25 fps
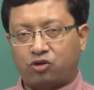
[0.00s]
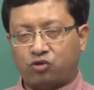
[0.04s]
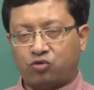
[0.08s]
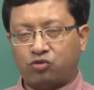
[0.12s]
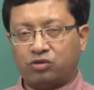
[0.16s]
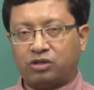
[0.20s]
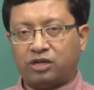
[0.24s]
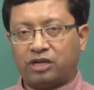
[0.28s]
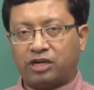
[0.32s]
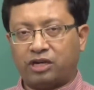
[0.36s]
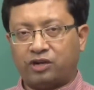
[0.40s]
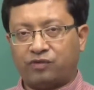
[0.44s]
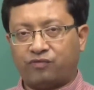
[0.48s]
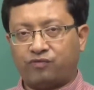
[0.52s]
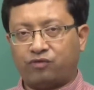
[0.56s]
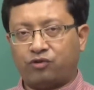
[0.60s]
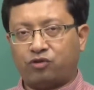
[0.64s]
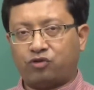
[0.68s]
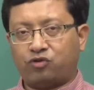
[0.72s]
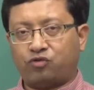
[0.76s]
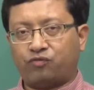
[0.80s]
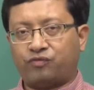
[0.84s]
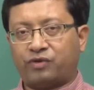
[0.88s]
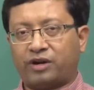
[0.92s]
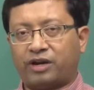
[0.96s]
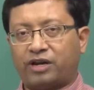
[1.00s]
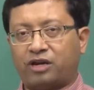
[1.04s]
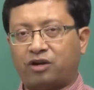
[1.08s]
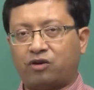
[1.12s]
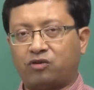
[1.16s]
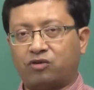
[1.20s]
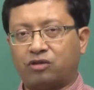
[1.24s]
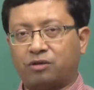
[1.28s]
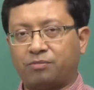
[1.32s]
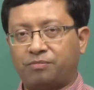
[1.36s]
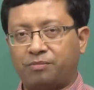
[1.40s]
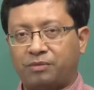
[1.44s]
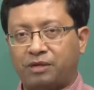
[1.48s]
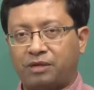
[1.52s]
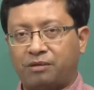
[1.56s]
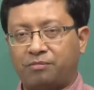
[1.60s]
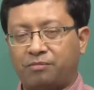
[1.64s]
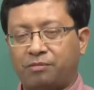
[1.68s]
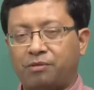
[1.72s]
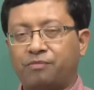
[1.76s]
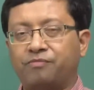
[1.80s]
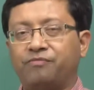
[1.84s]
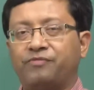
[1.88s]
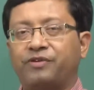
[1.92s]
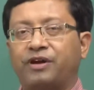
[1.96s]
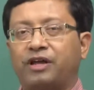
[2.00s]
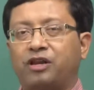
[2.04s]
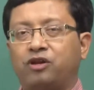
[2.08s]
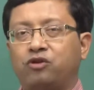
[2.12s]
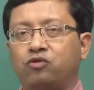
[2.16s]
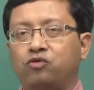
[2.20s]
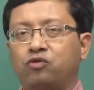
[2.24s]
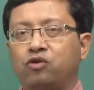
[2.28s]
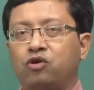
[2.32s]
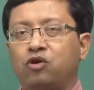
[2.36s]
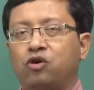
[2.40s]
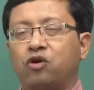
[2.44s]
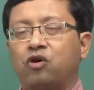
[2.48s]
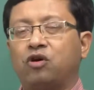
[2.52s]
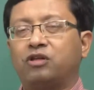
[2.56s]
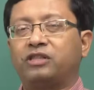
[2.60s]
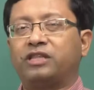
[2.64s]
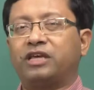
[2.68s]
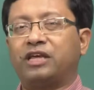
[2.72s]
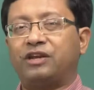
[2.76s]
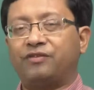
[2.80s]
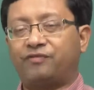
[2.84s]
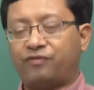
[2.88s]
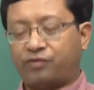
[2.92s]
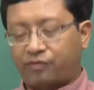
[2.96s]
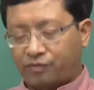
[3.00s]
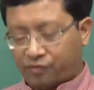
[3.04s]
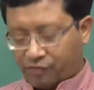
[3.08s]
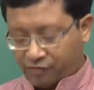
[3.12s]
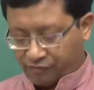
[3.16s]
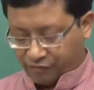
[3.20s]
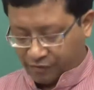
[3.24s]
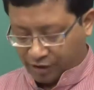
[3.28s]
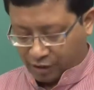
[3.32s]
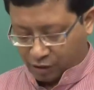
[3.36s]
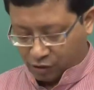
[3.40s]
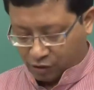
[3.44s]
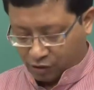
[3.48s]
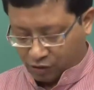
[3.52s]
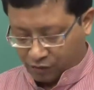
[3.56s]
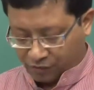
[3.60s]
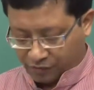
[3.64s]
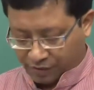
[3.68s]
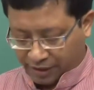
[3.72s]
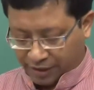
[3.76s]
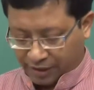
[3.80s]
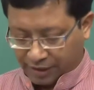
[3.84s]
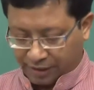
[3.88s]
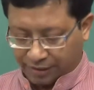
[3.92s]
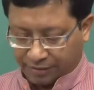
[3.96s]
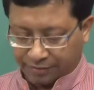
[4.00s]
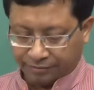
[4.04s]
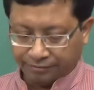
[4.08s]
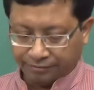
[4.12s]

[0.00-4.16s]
do the needful to find out the minimum value or the infimum value of n.